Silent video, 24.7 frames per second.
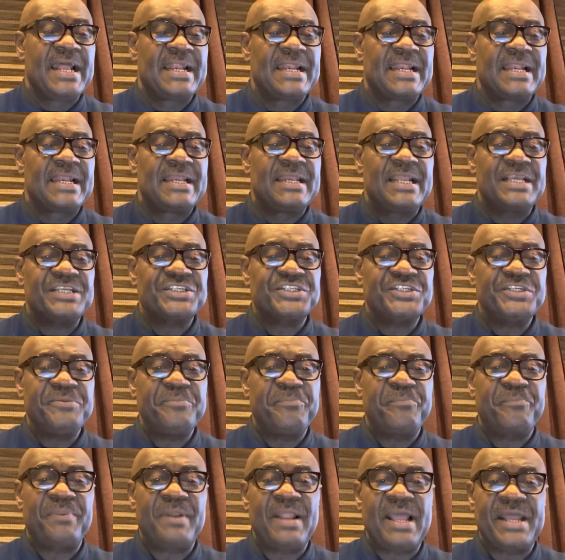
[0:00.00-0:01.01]
Lesson
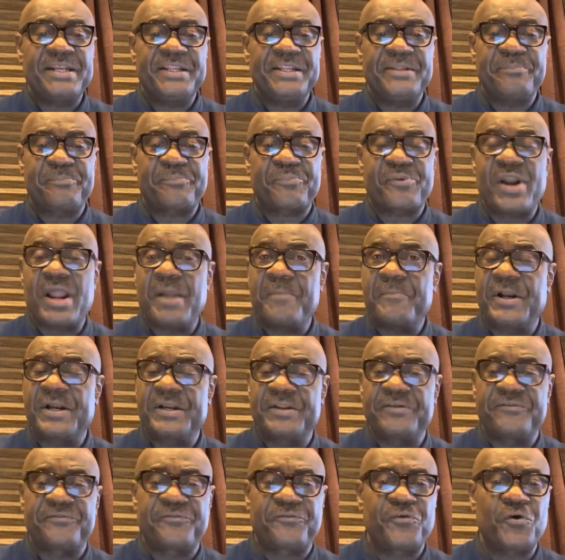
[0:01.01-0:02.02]
planning
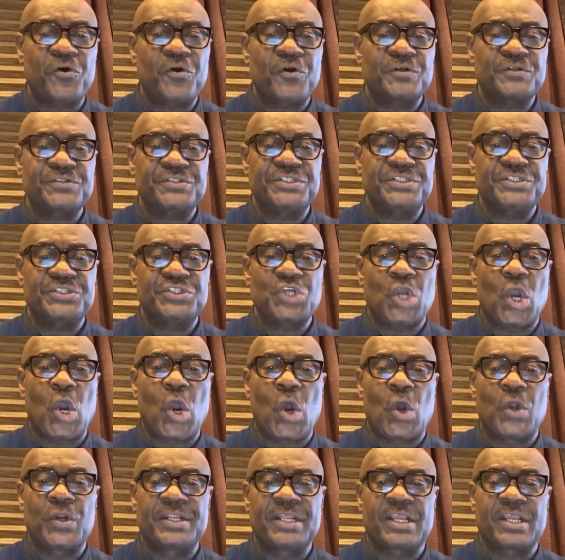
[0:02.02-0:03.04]
primarily focuses
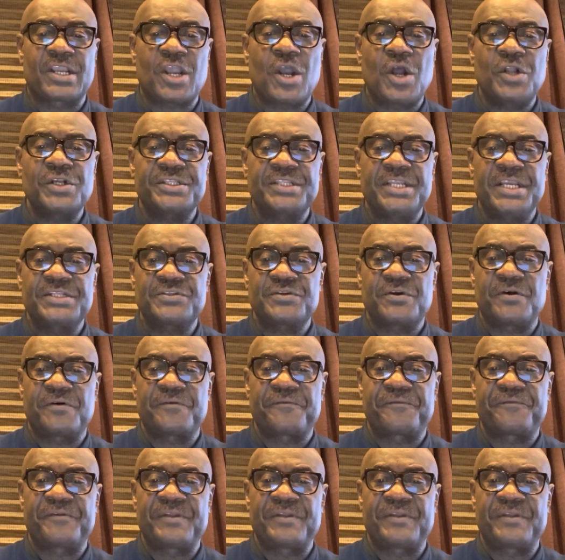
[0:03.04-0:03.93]
on the content of